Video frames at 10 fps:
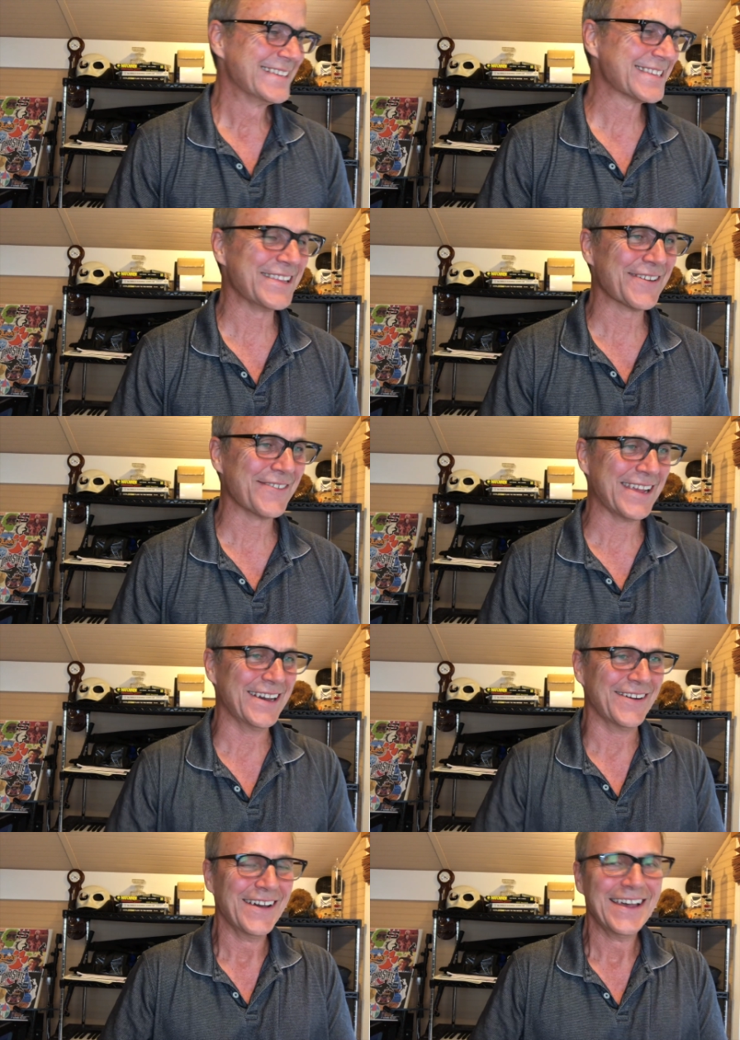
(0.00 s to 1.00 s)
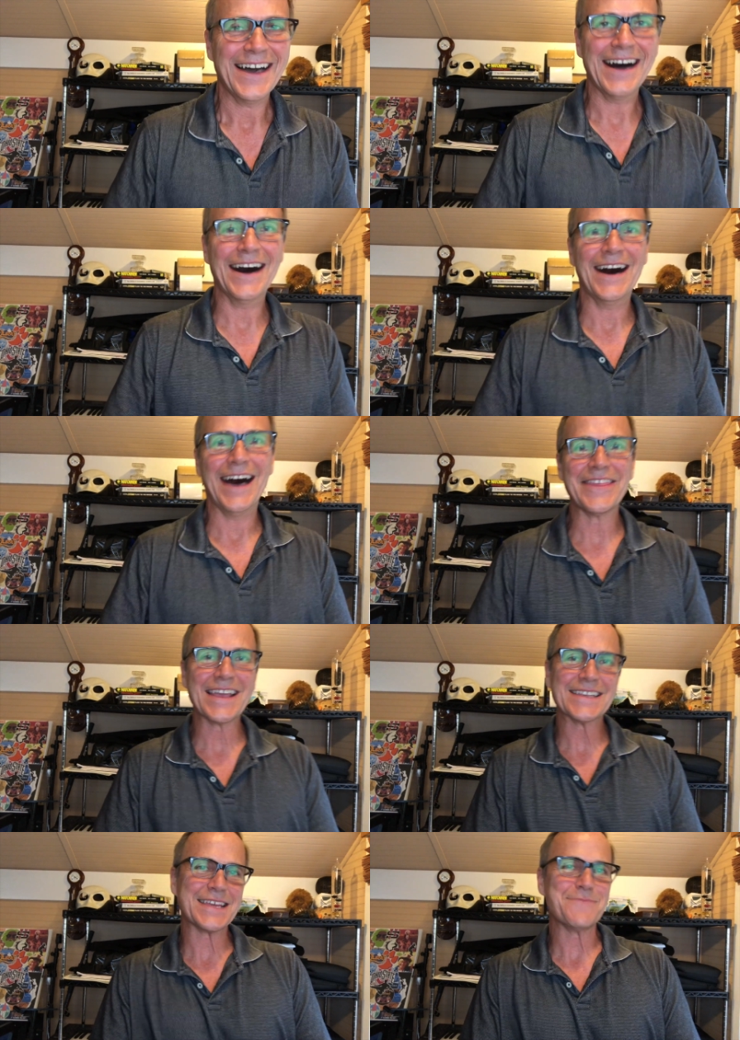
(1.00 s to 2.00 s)
so there we go. Uh, I think
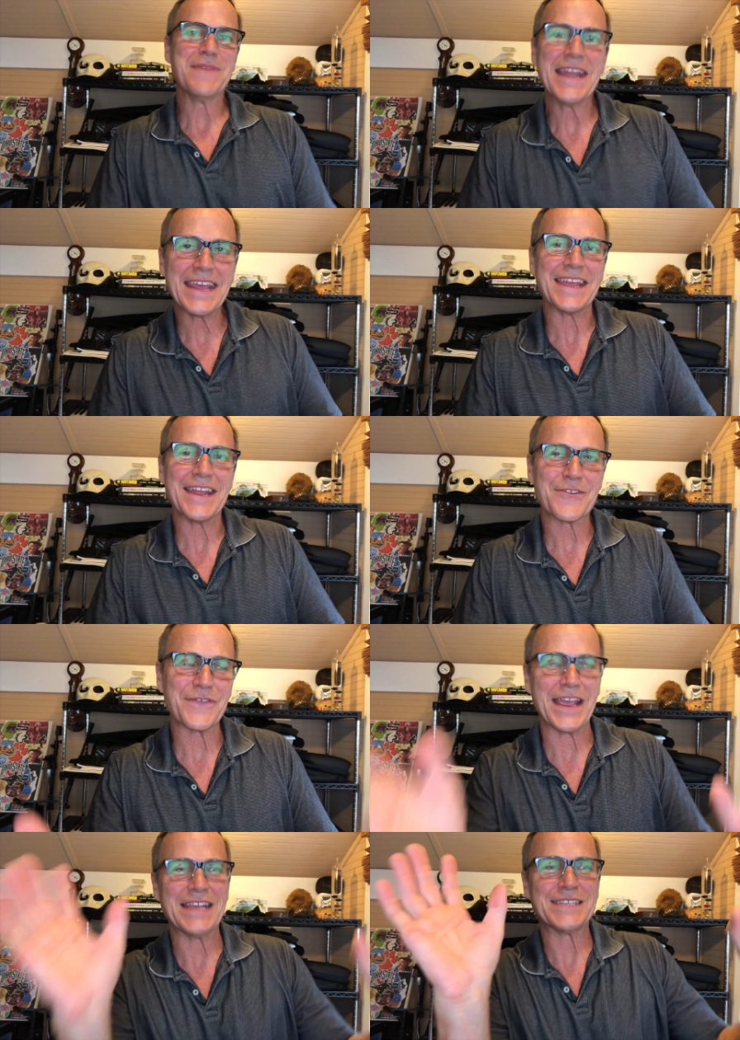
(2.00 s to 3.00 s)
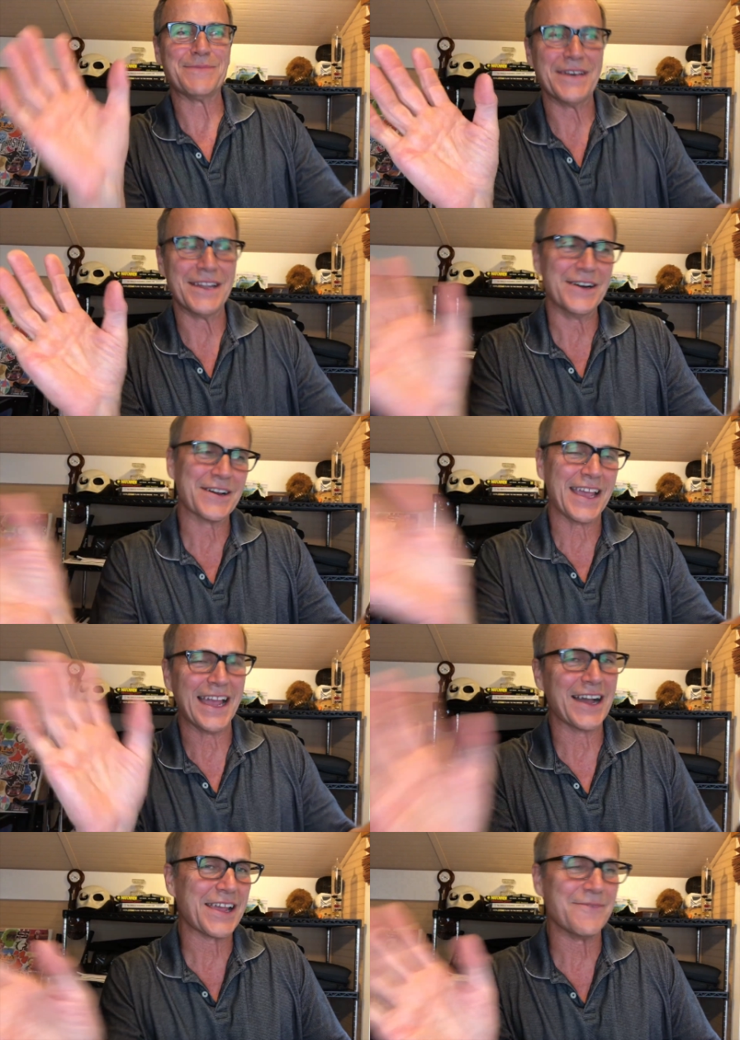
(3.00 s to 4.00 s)
I said media interface, but okay,
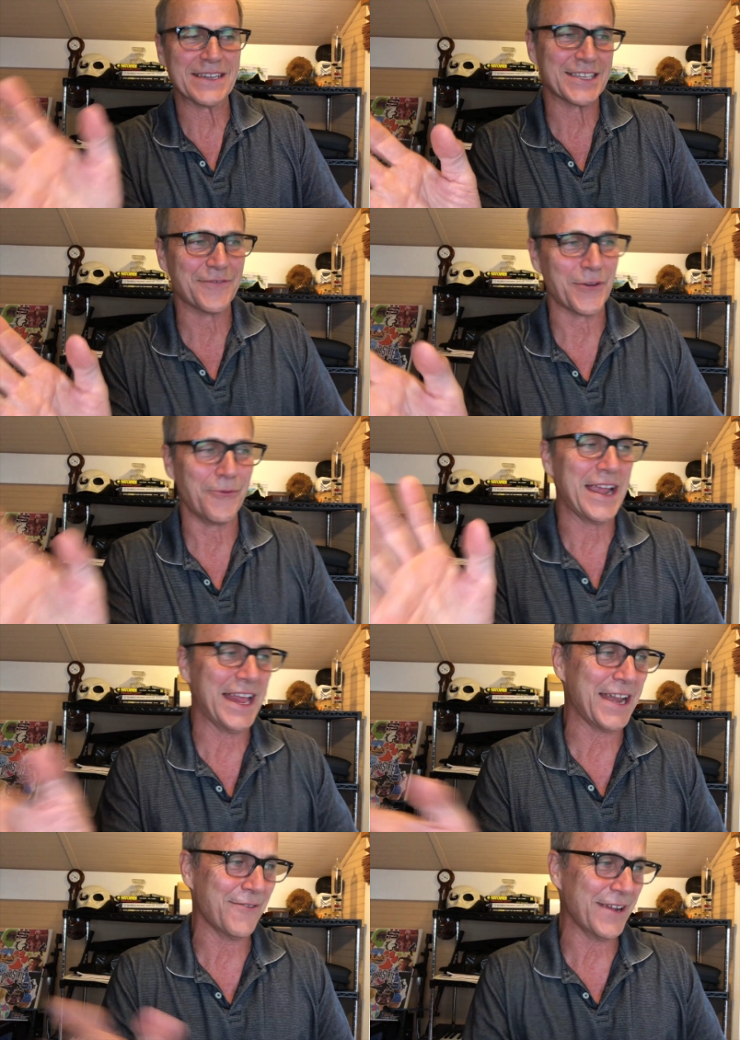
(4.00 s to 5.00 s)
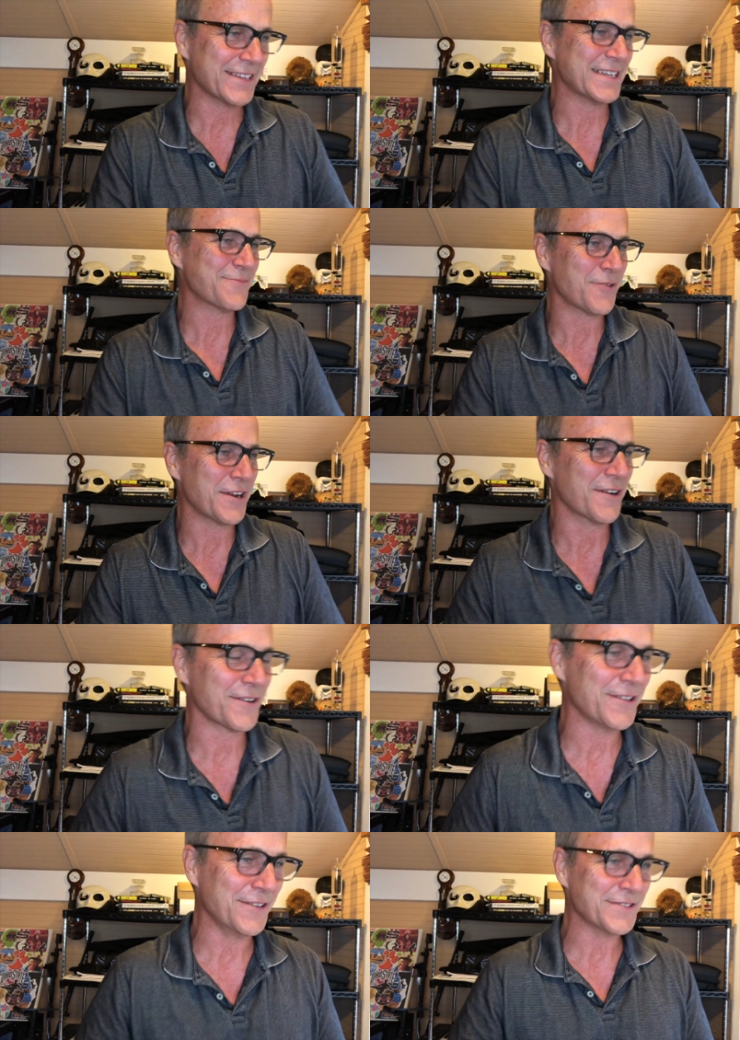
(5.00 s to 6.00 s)
I'll give myself the win anyway because that's pretty darn
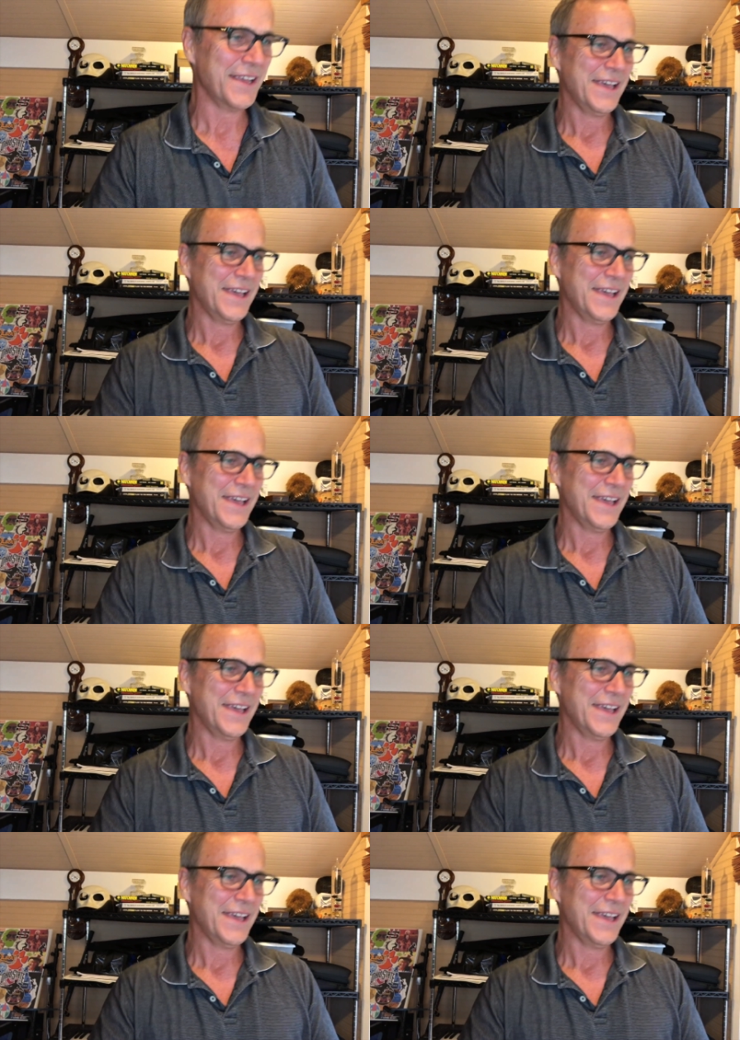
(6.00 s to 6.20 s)
close.